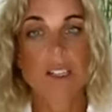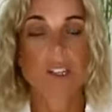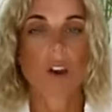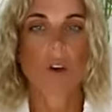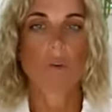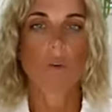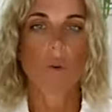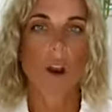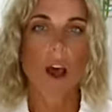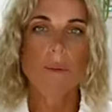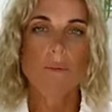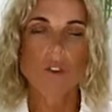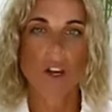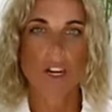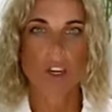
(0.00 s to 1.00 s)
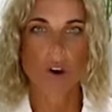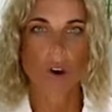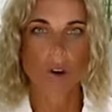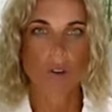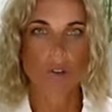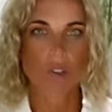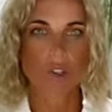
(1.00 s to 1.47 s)
So what I'm trying to
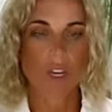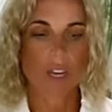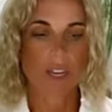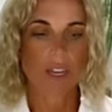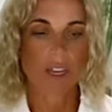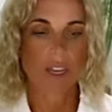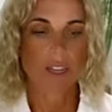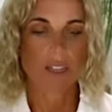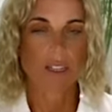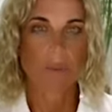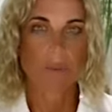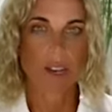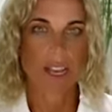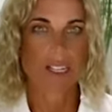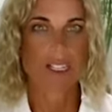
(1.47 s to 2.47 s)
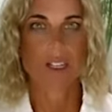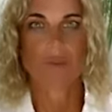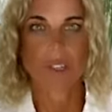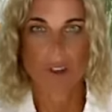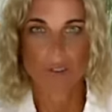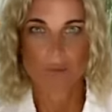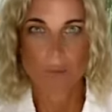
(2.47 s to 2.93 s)
coach is a place of
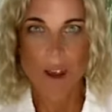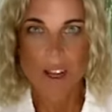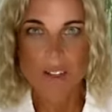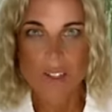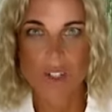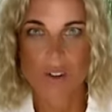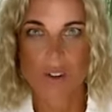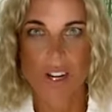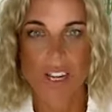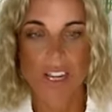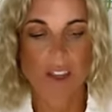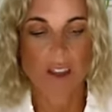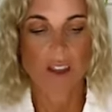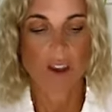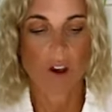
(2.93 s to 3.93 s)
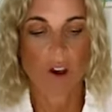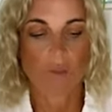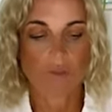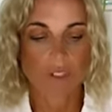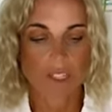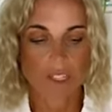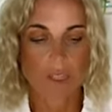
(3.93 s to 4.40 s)
self-mastery,
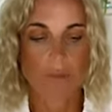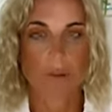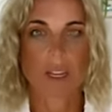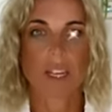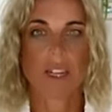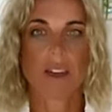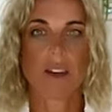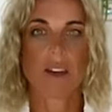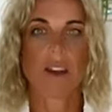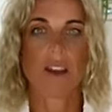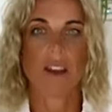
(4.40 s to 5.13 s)
of discipline,